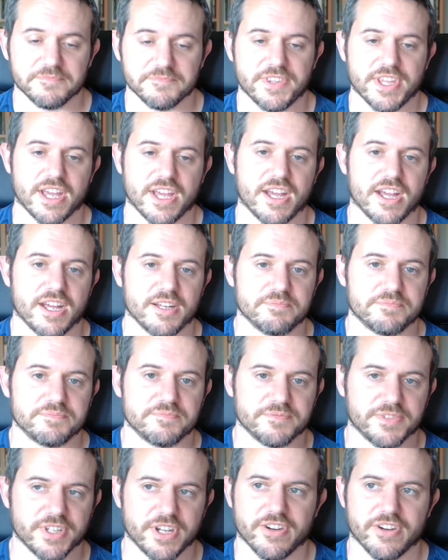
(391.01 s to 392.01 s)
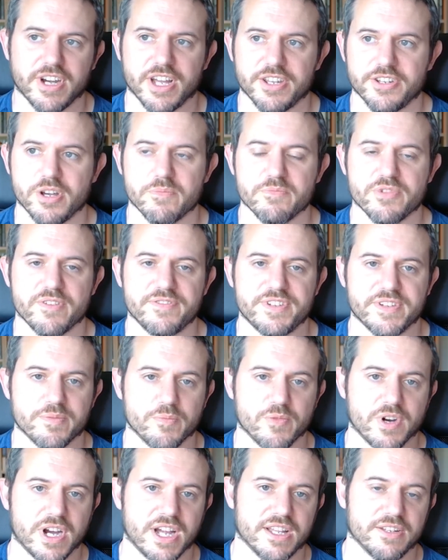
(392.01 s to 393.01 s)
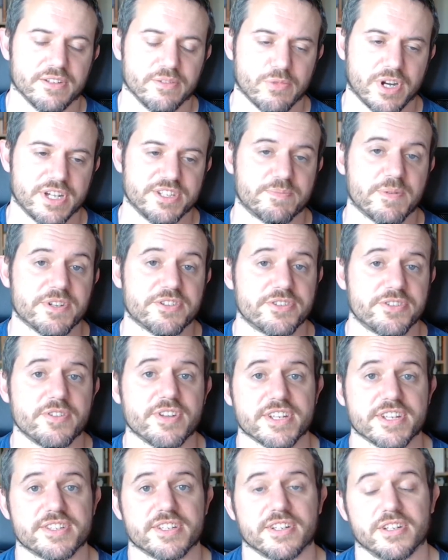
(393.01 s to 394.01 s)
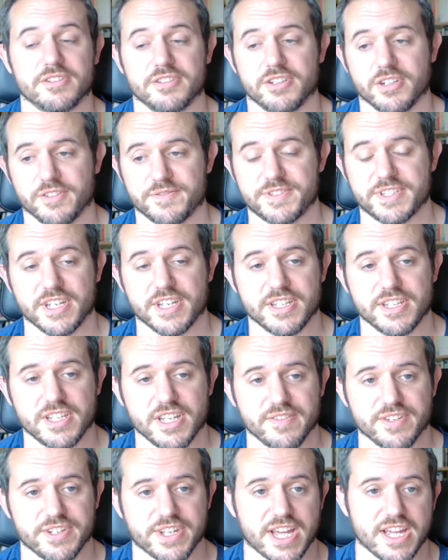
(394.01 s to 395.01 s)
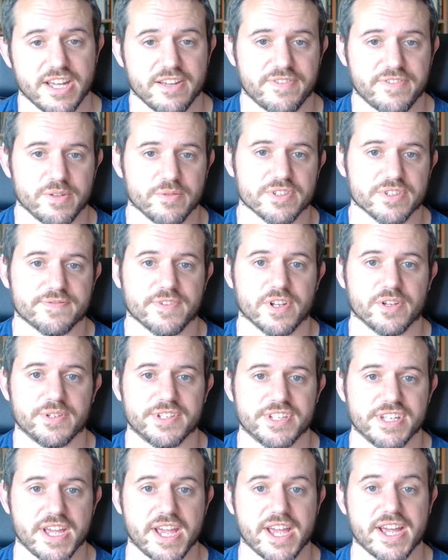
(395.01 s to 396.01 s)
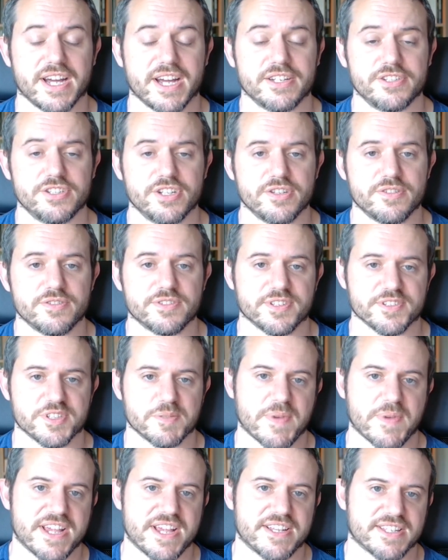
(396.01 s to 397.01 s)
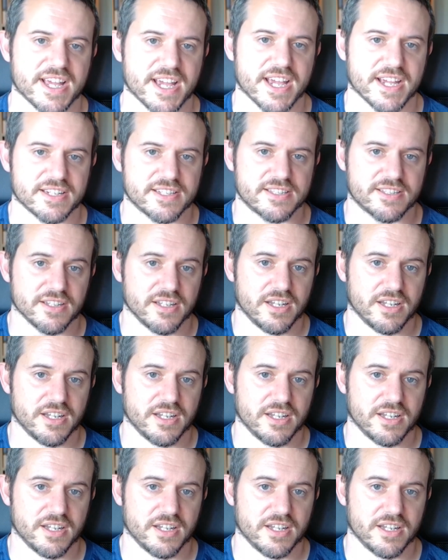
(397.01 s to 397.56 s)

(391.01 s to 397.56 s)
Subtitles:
There are a number of different ways to be able to do this. And you'll have seen the other day, if anyone's following the AI news, that SpaceX